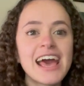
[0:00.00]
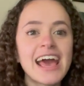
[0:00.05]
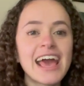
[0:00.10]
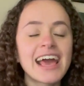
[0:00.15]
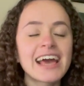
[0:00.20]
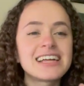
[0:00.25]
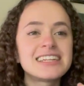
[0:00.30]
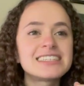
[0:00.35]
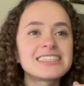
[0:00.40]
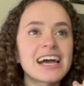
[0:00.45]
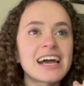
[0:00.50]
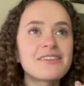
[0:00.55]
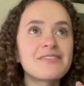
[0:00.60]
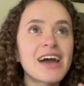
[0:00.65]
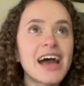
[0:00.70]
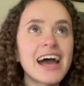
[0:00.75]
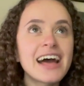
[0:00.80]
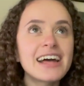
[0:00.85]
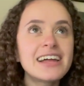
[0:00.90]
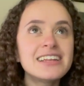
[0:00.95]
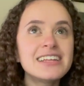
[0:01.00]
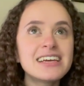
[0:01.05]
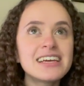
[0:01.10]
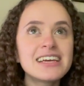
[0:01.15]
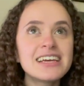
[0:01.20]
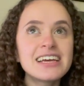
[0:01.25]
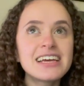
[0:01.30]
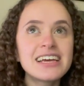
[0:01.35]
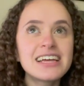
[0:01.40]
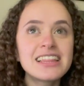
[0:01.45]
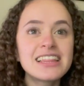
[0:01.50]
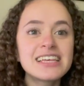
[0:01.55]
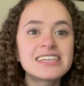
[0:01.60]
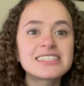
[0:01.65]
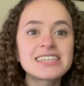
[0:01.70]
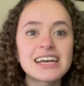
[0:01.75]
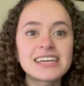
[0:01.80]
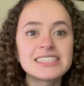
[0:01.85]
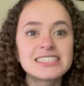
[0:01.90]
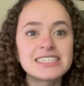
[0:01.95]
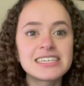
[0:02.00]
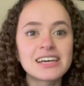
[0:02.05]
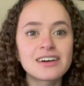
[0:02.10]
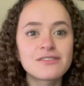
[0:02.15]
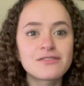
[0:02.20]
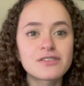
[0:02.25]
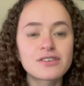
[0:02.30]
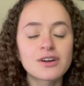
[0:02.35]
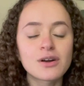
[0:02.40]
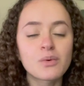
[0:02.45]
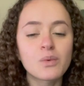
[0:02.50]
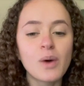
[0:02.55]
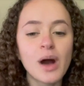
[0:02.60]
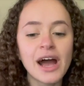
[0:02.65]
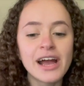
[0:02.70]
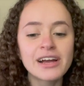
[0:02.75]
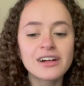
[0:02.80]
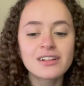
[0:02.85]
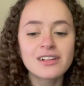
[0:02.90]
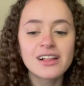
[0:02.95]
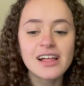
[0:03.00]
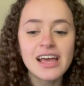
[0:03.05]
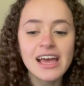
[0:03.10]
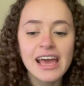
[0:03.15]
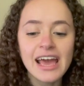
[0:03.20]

And I've had this idea for a while